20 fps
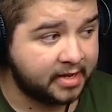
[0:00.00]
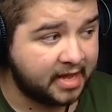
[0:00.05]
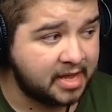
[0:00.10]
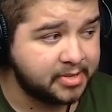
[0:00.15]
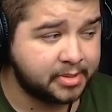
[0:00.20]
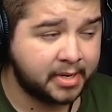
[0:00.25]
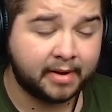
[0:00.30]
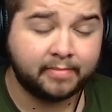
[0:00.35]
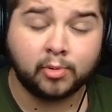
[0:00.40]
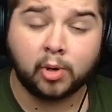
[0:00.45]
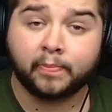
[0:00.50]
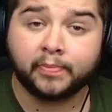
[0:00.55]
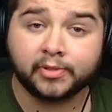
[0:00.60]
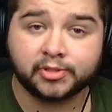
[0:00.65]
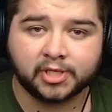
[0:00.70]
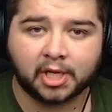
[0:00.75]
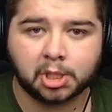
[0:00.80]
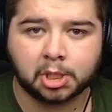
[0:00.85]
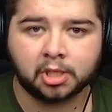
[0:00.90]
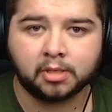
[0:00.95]
Even had more
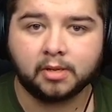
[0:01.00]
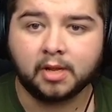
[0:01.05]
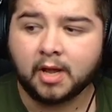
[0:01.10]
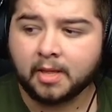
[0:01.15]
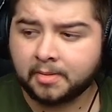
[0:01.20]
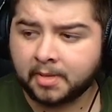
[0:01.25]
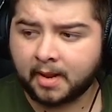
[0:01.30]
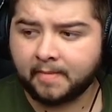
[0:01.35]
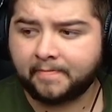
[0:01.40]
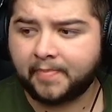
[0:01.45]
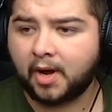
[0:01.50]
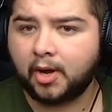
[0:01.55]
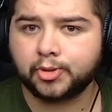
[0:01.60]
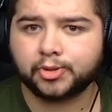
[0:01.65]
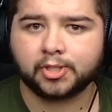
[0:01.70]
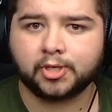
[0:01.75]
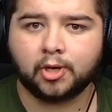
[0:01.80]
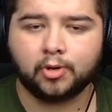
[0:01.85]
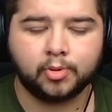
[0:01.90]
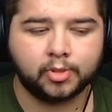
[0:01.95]
possession than a
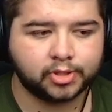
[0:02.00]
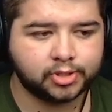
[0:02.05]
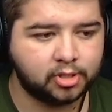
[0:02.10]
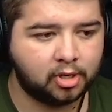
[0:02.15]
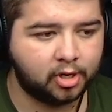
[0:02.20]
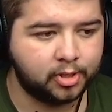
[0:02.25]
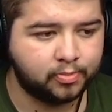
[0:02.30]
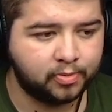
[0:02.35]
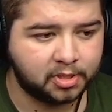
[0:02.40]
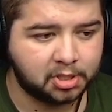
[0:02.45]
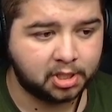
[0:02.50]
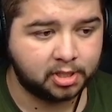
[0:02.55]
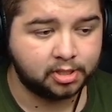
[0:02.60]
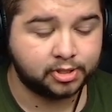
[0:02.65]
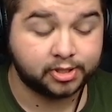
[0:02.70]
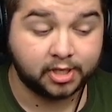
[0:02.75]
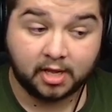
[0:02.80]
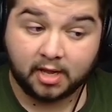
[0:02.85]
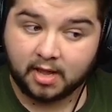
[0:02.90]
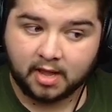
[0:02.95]
Barcelona side, which
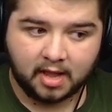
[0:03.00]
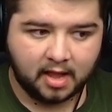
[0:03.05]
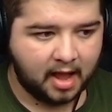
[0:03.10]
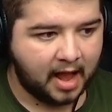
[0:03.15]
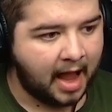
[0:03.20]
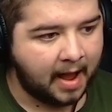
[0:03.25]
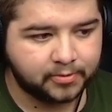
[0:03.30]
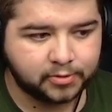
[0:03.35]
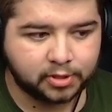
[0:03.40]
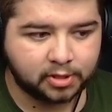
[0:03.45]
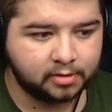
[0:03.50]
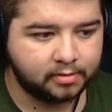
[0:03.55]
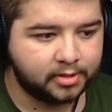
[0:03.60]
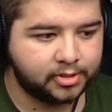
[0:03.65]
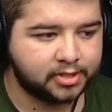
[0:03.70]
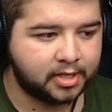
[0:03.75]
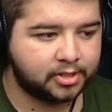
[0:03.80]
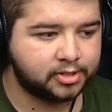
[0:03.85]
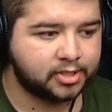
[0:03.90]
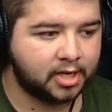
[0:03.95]
is absolutely
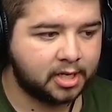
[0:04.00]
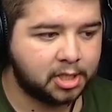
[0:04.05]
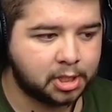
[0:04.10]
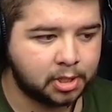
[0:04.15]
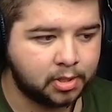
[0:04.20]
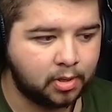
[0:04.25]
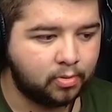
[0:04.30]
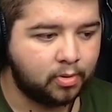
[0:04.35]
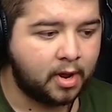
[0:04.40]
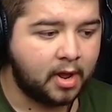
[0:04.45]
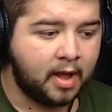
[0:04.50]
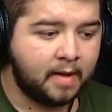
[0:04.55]
sensational.